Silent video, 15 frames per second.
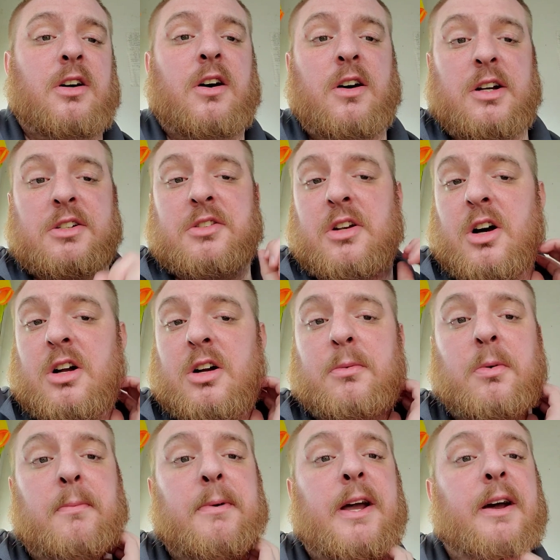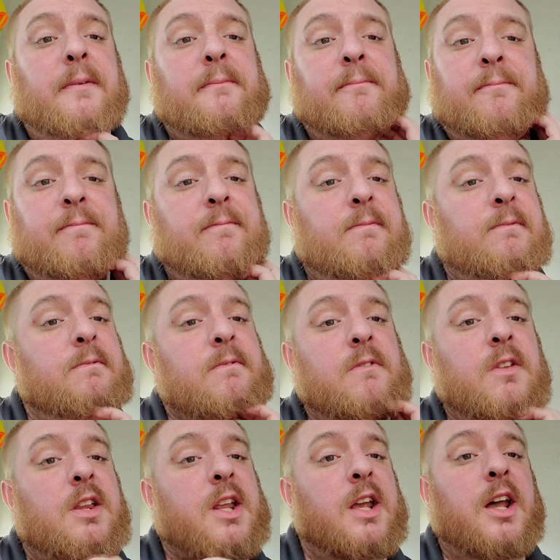He's an honorable man,
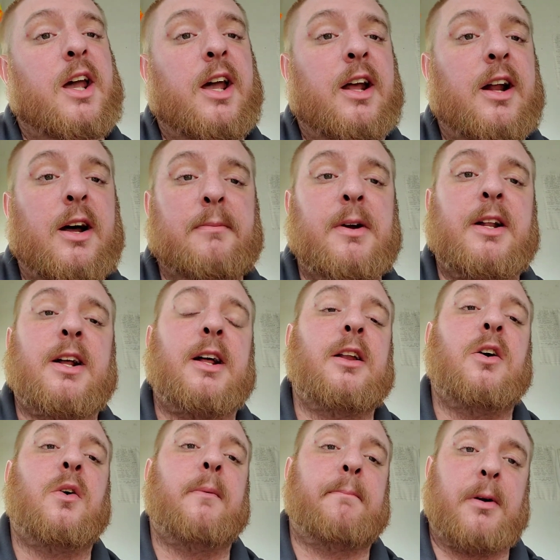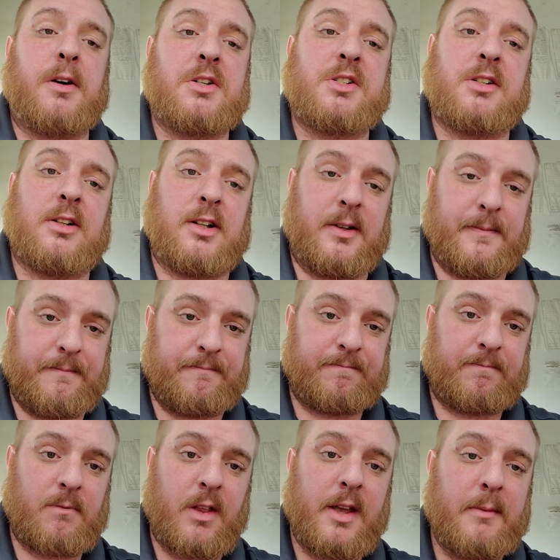and I may not know him personally,
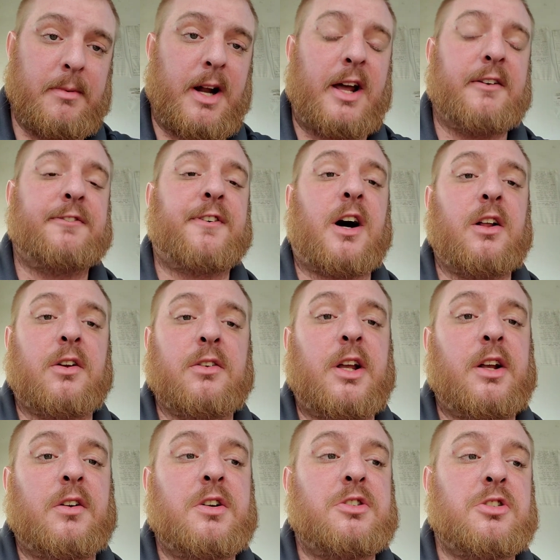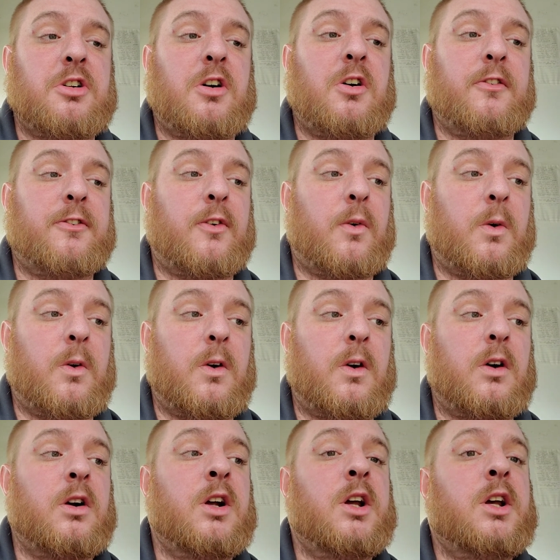but I have followed Angry Joe
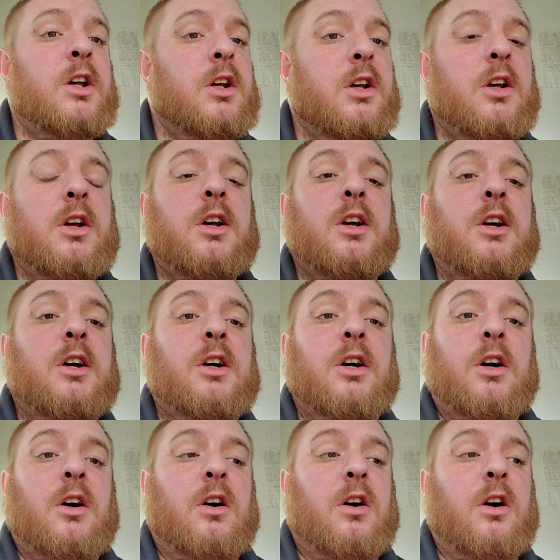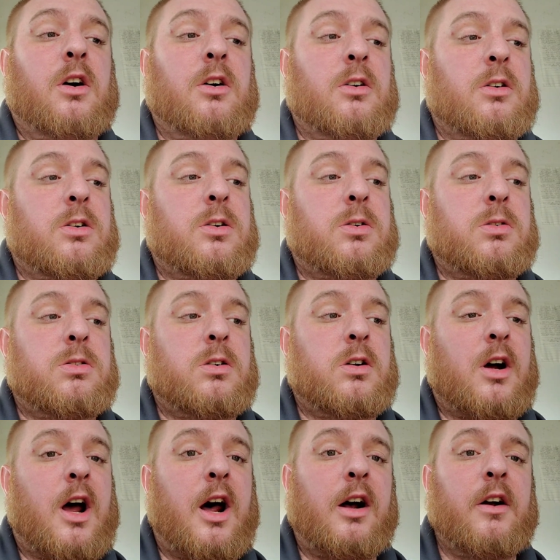for oh,
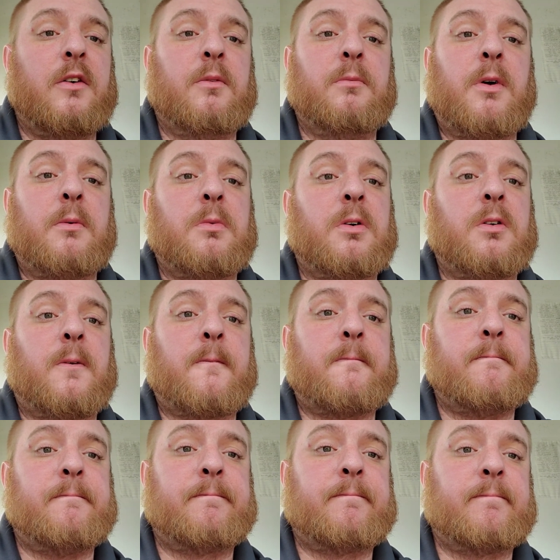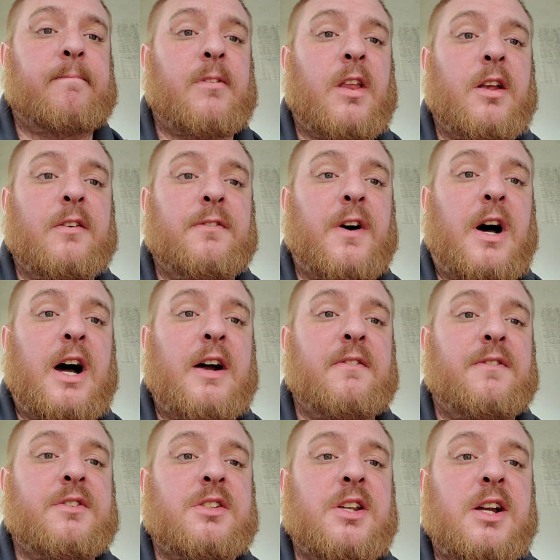I remember
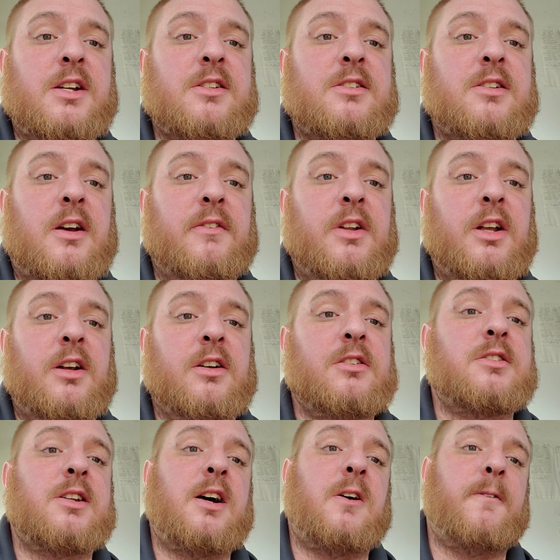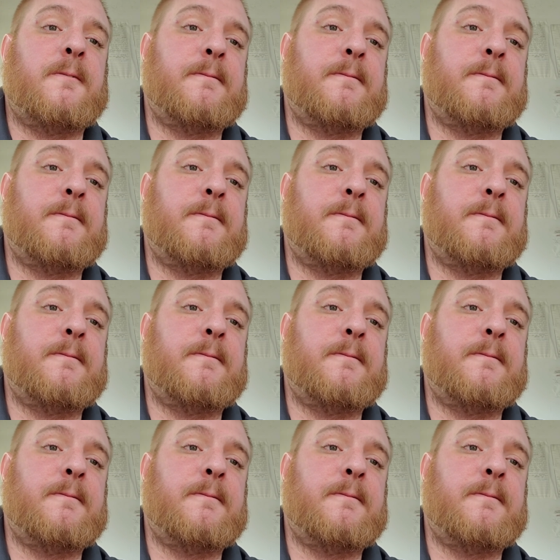five, six, seven years now.